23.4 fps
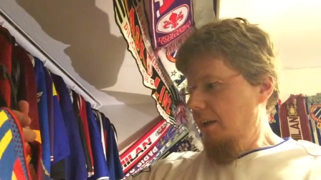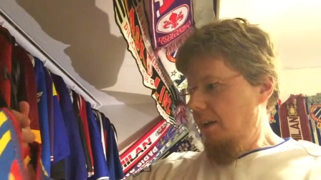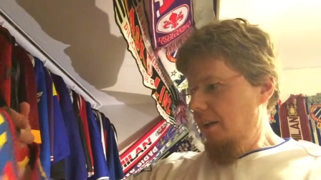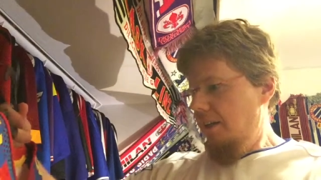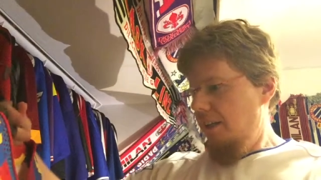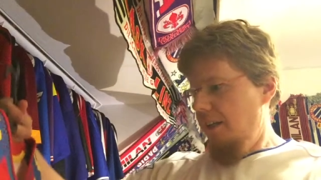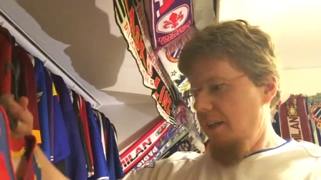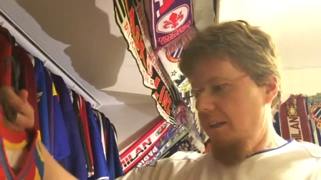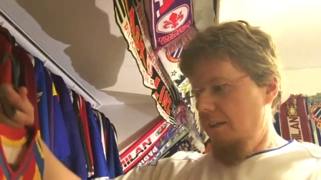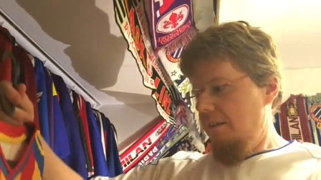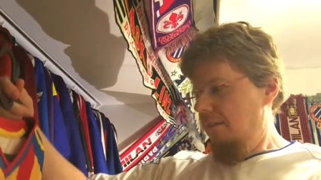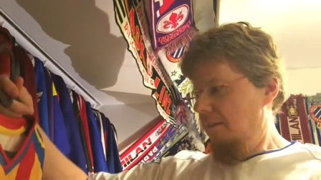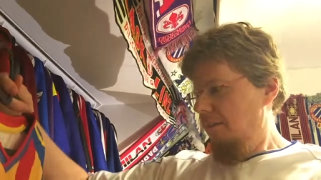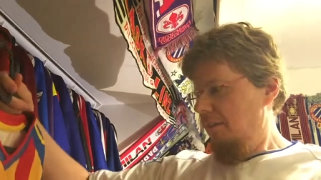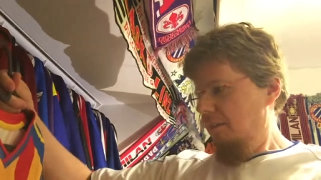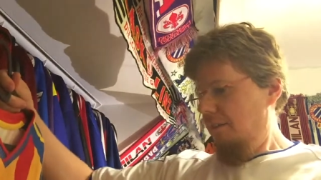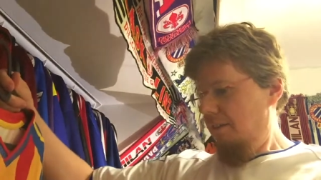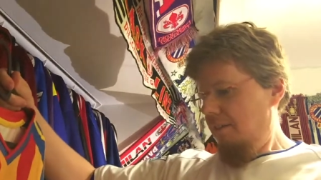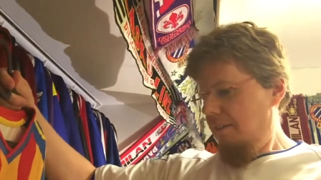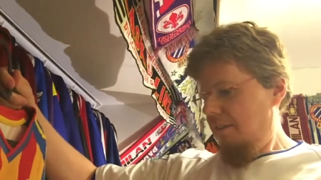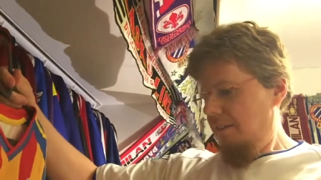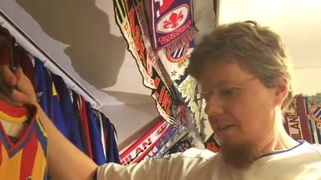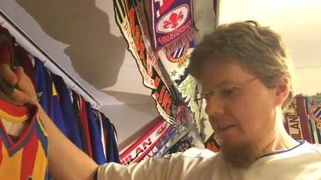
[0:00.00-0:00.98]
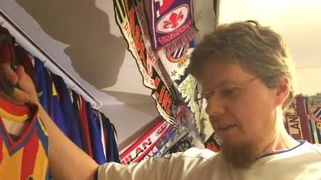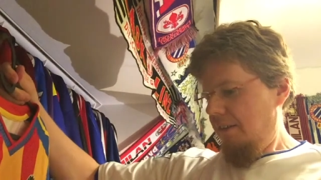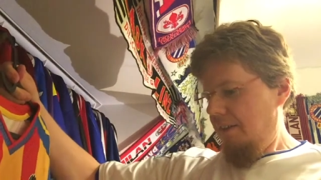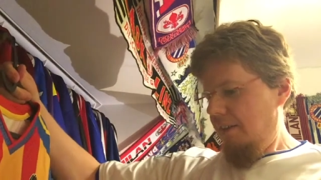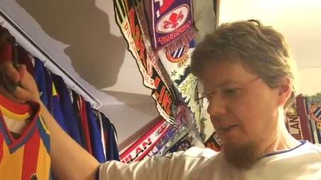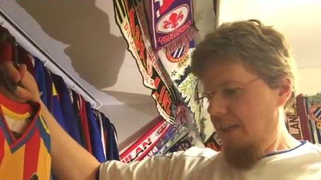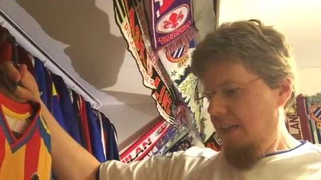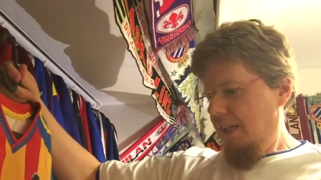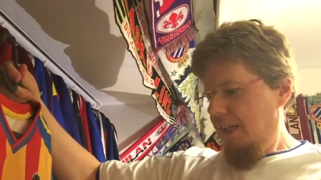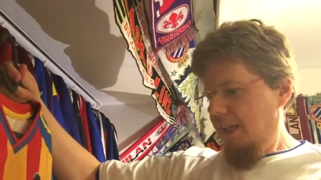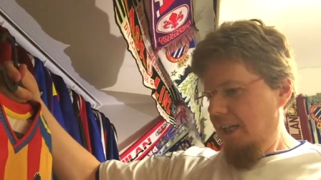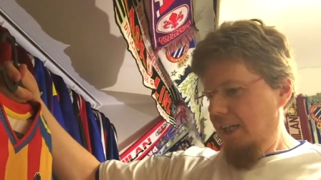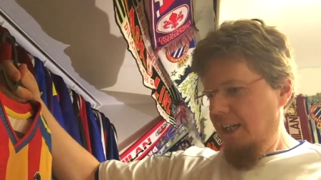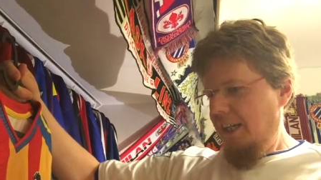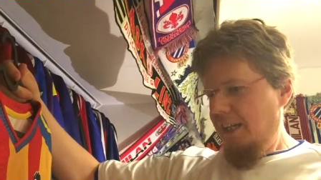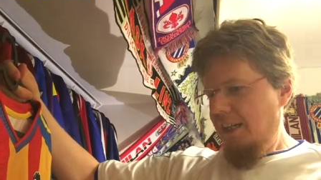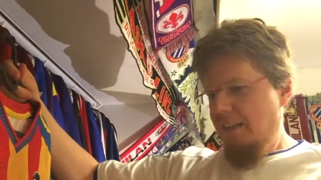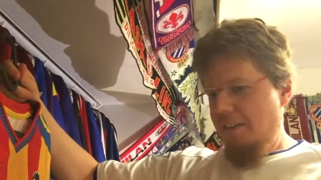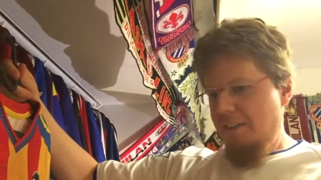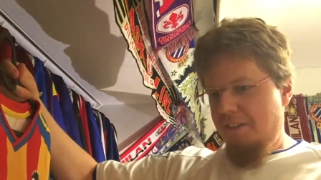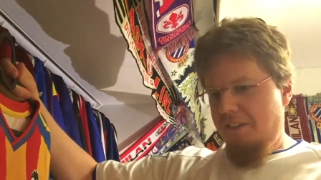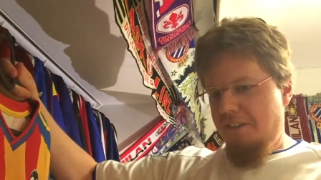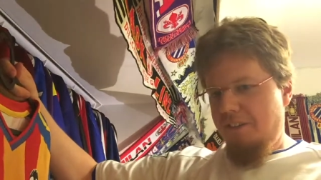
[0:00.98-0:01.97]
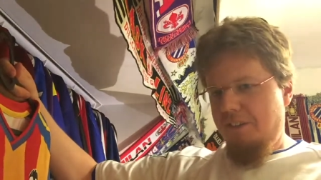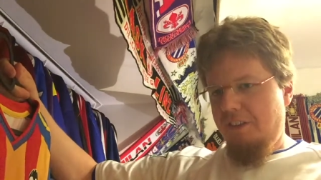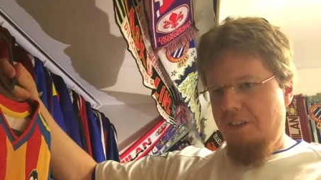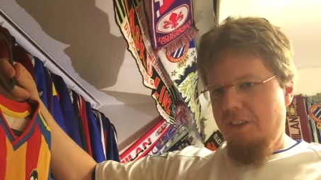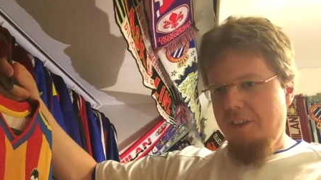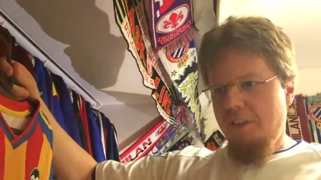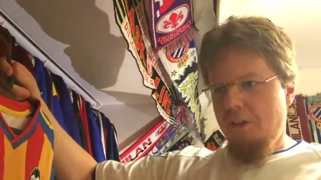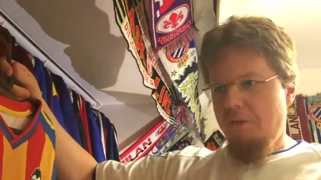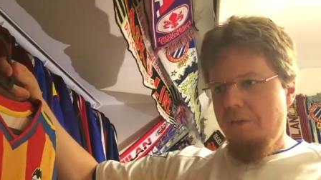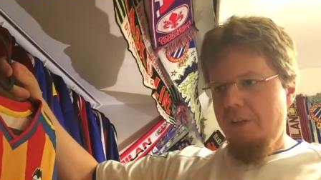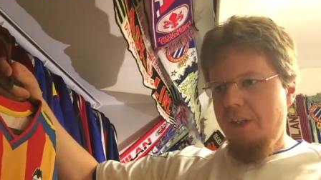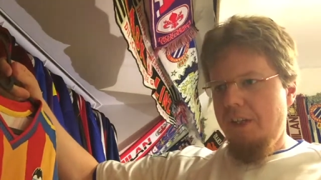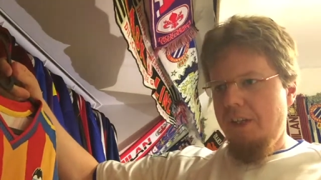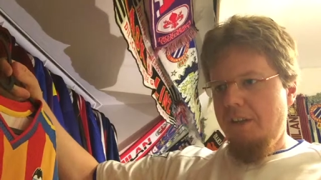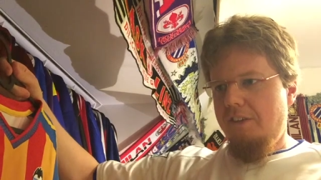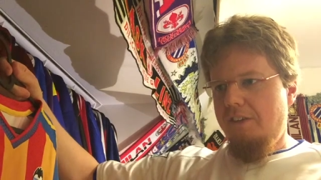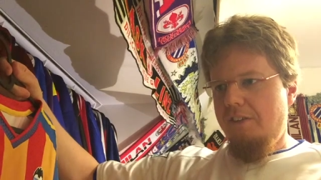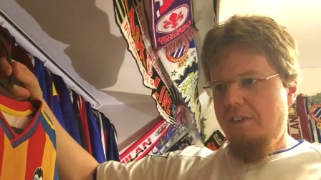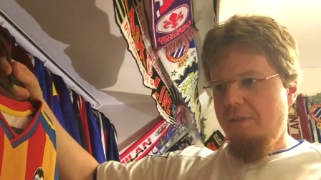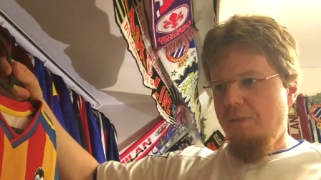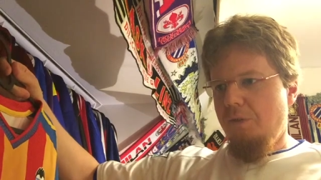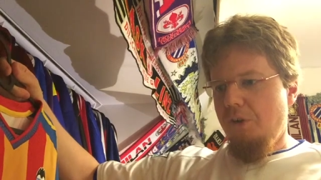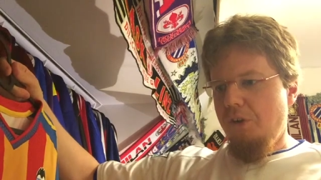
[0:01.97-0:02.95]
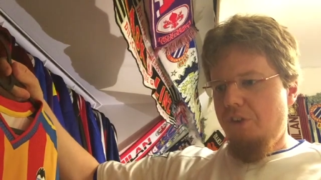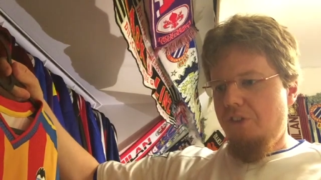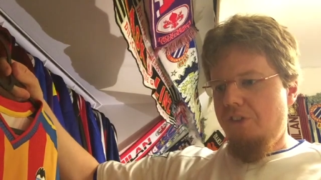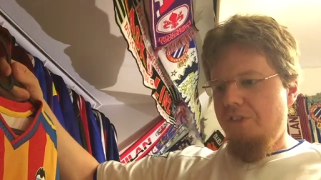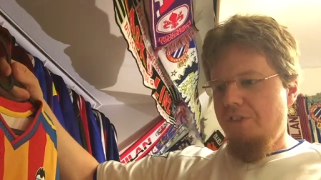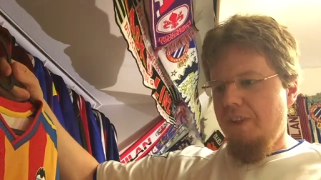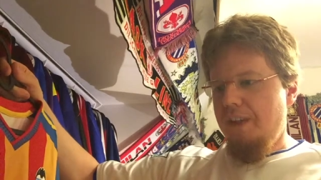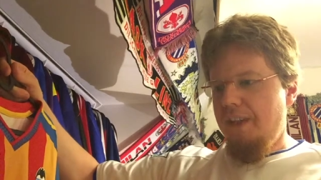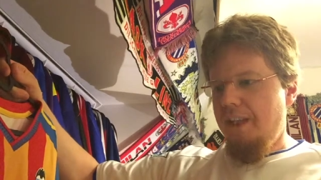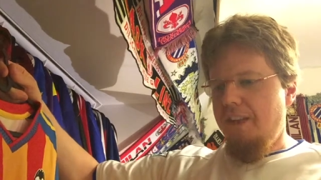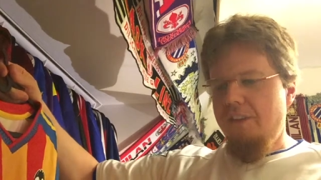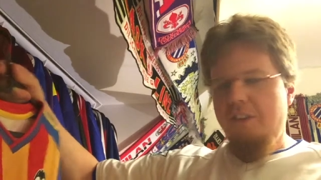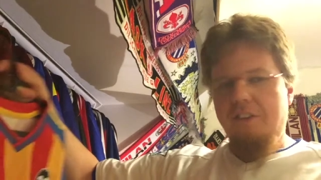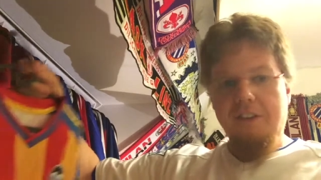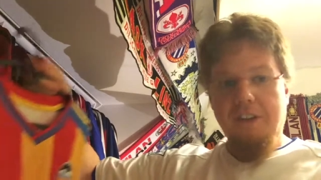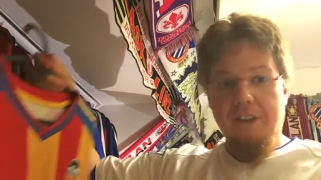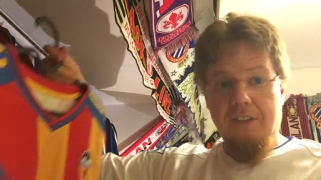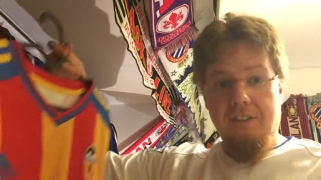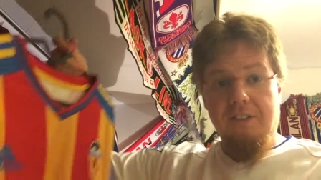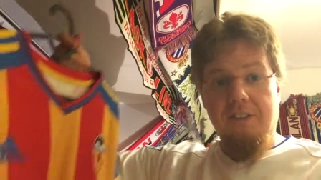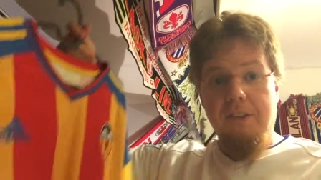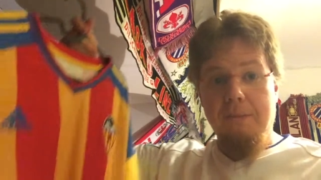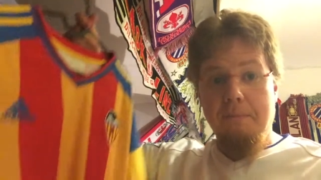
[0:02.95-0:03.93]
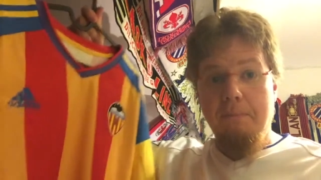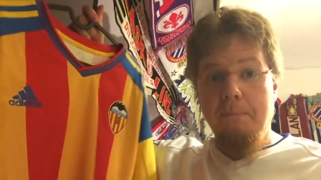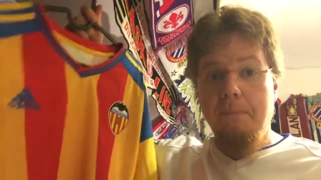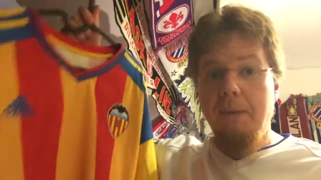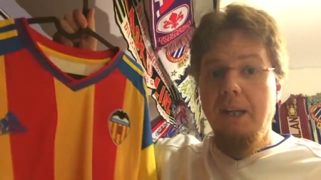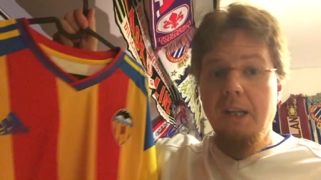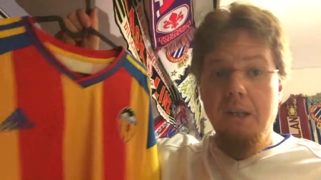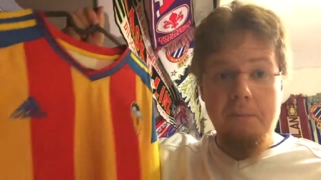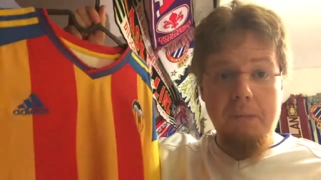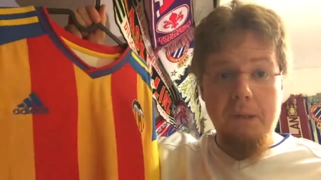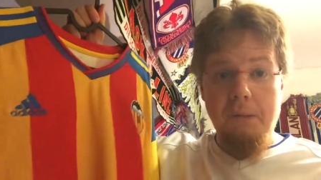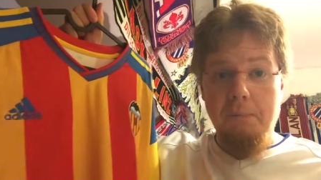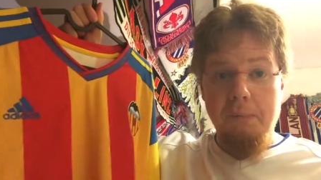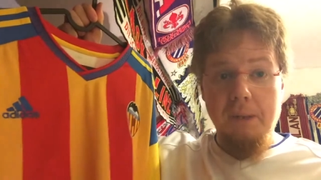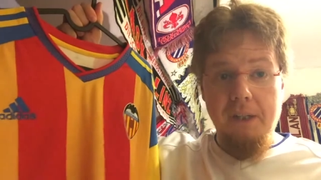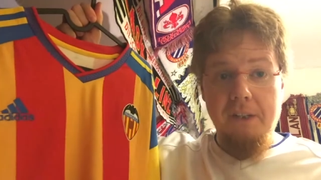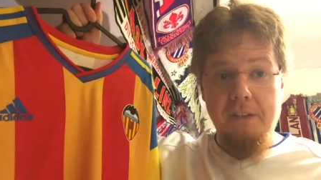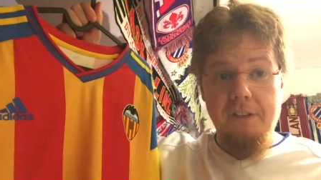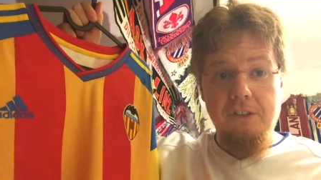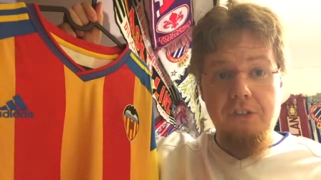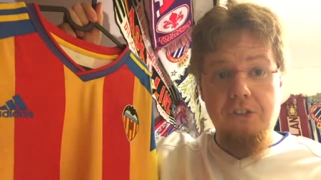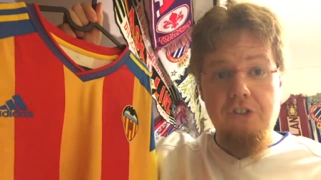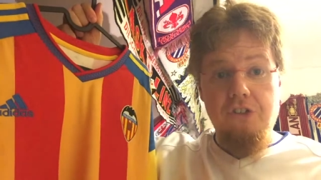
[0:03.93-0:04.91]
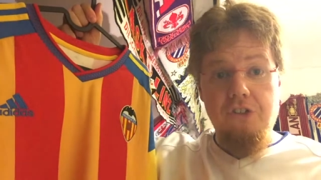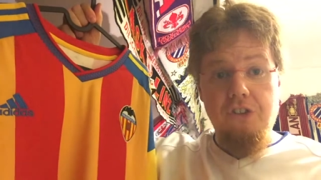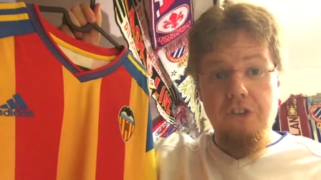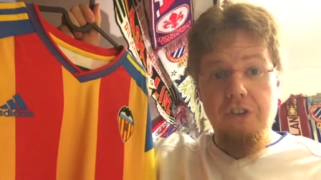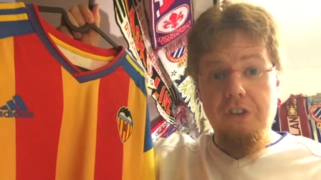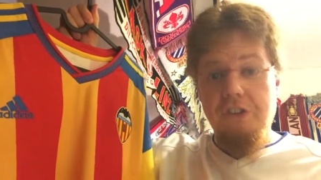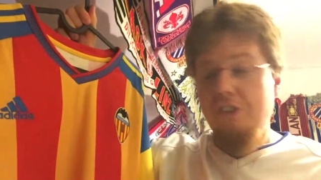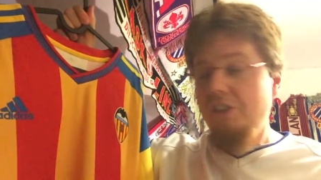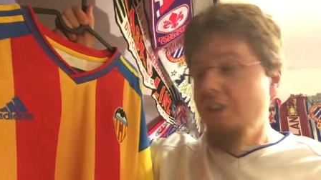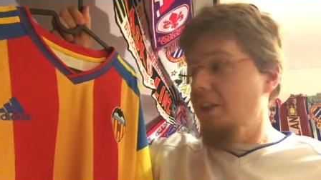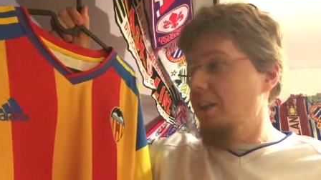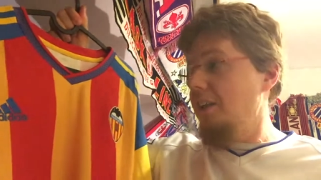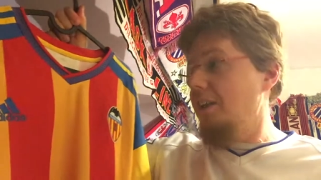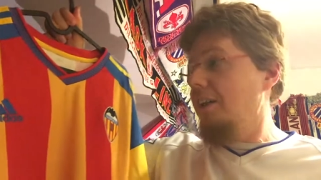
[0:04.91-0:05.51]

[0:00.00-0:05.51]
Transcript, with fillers: Yeah. And, you know, when I see watch Valencia, I see many people in this shirt.